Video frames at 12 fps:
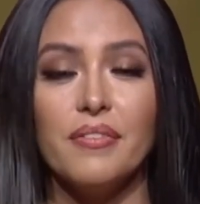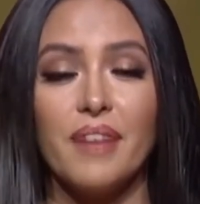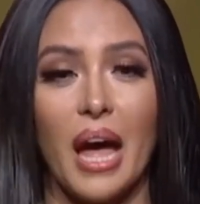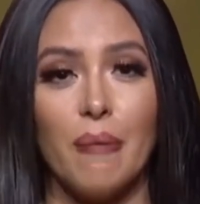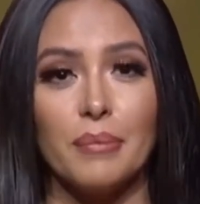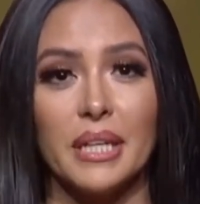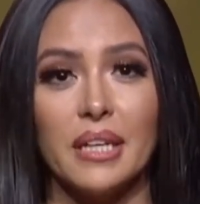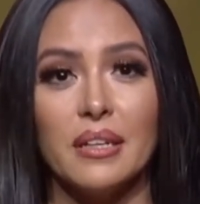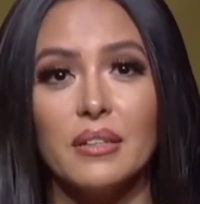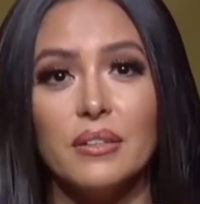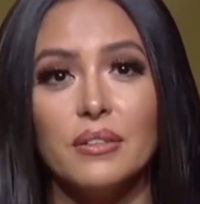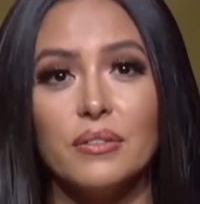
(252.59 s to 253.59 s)
Family,
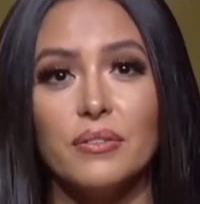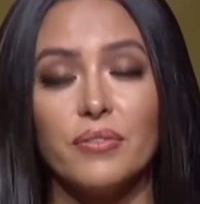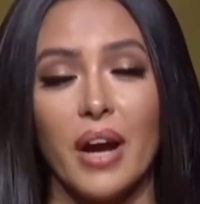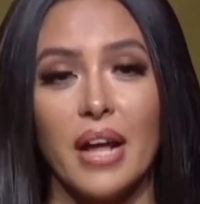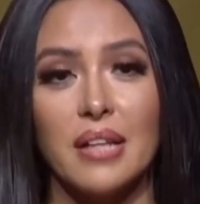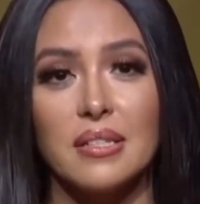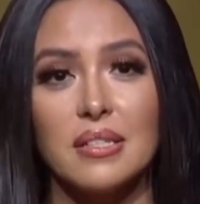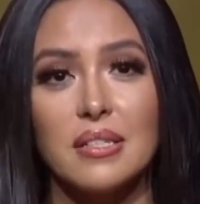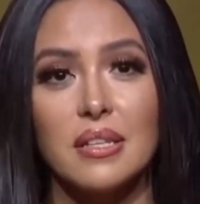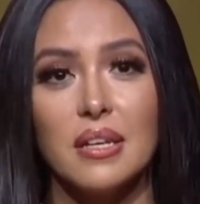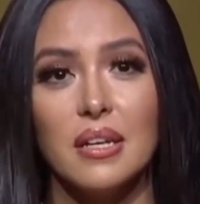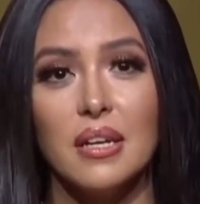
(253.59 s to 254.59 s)

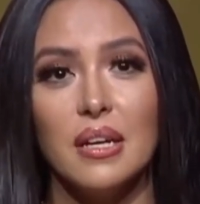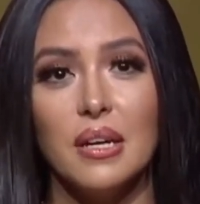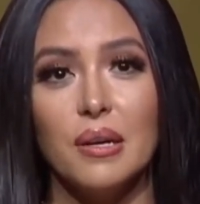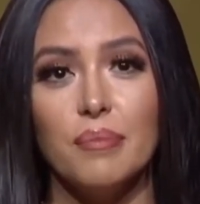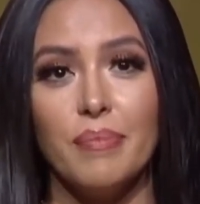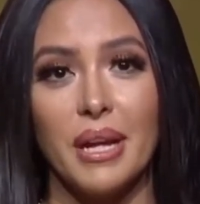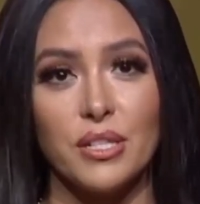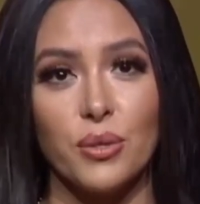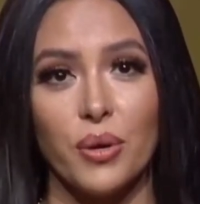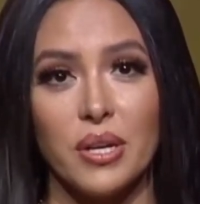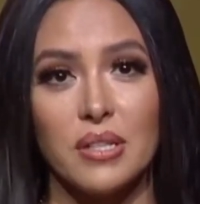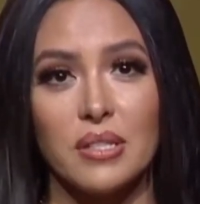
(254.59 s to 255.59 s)
friends,
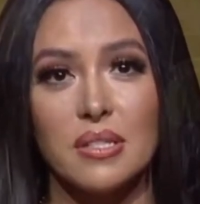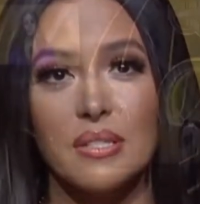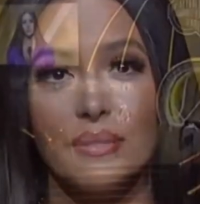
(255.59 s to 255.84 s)
mentors,